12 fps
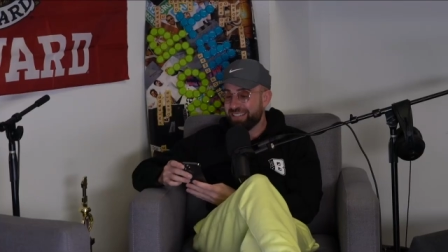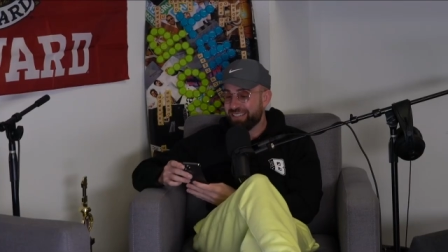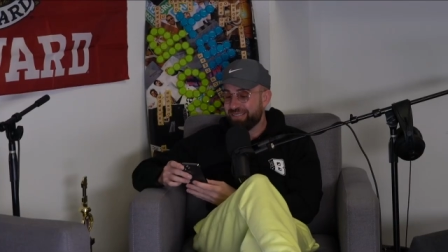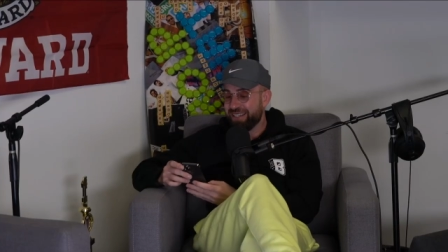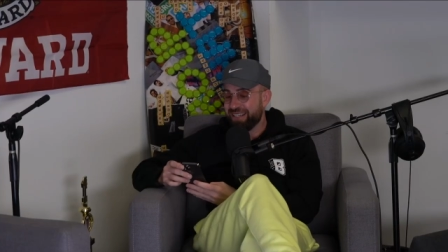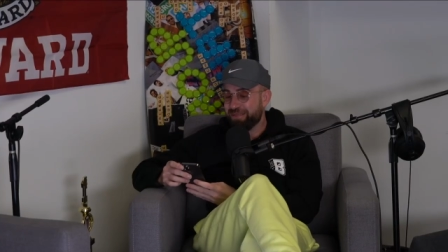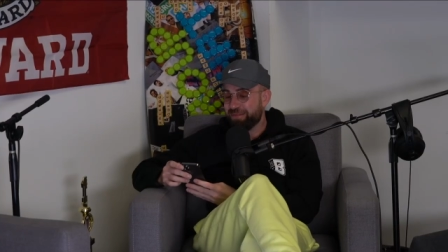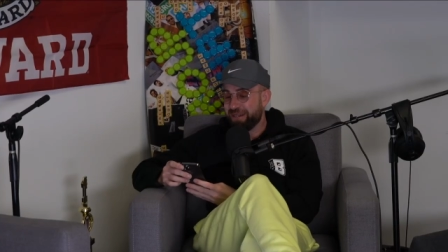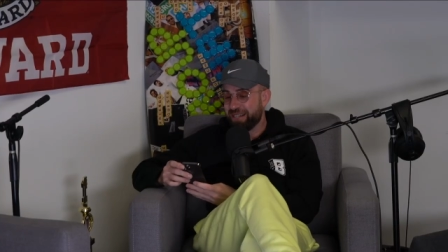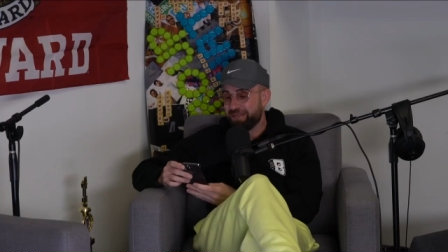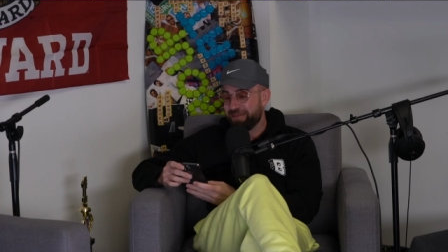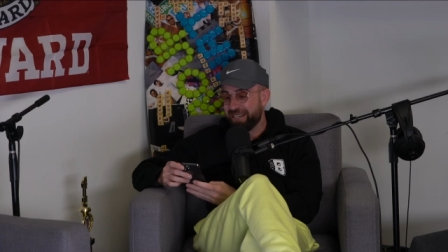Nova
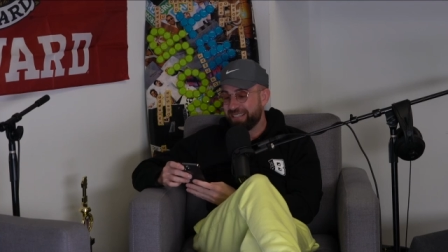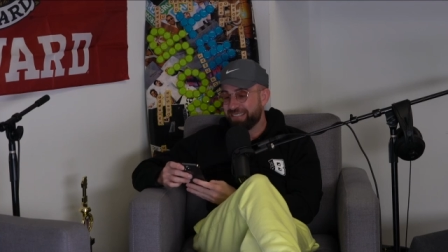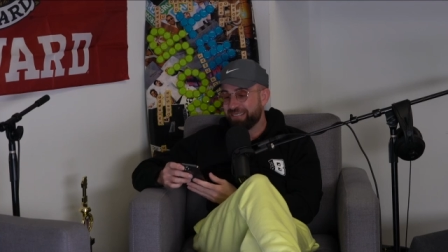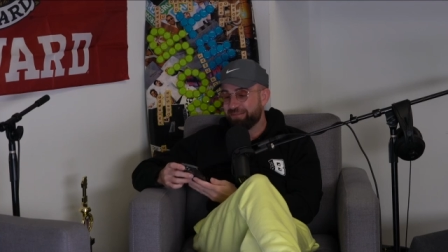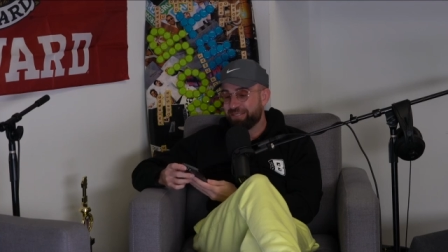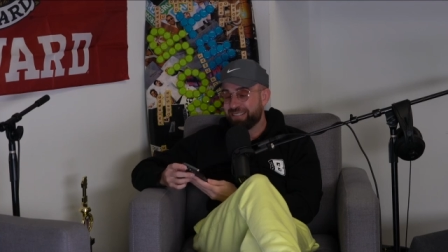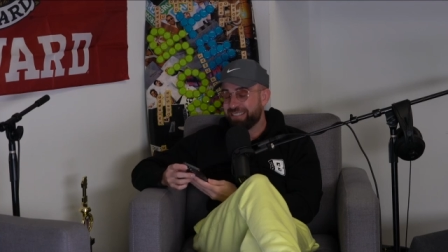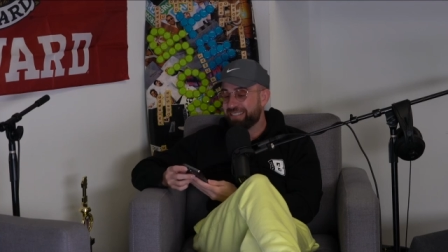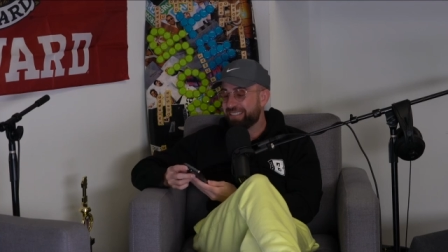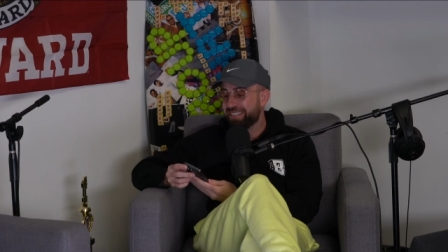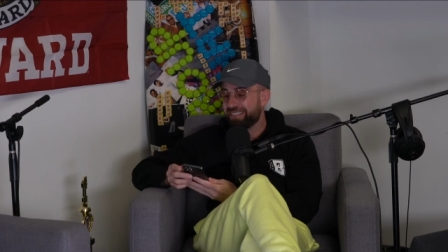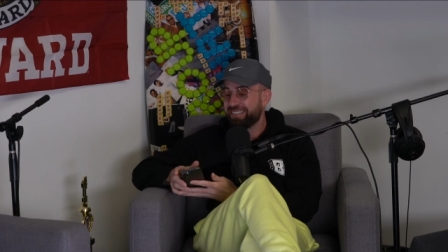empire, man. It's a,
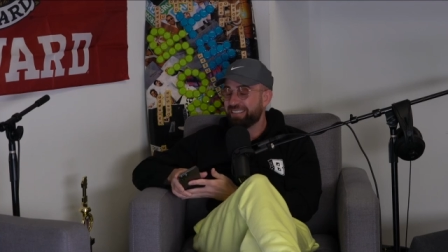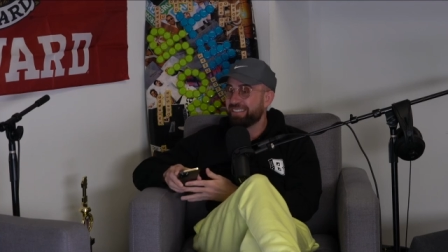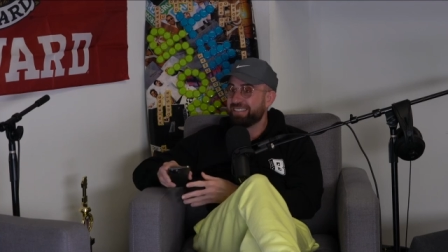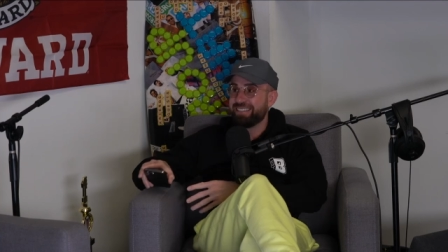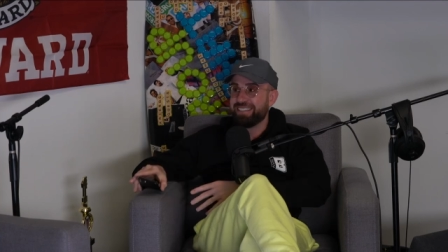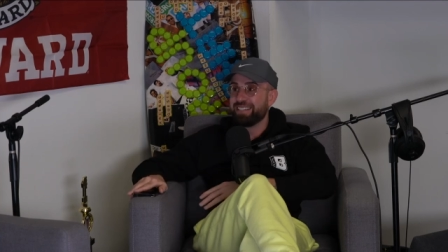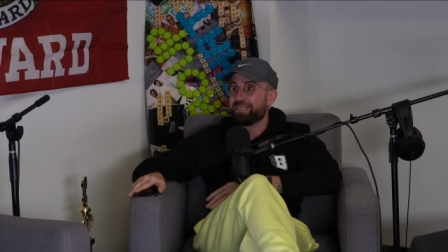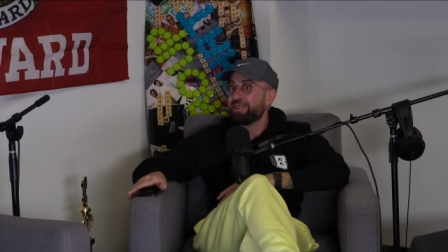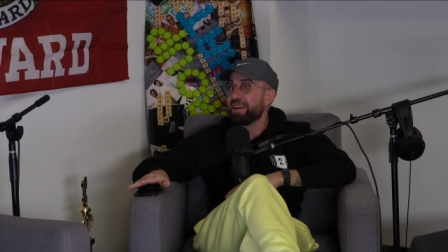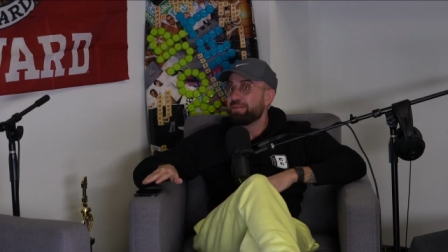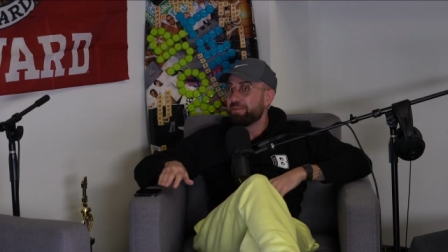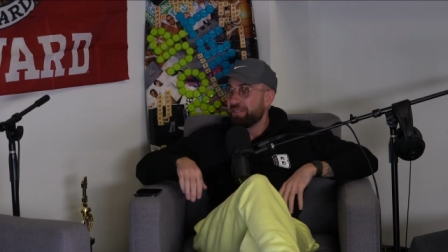it's just incredible.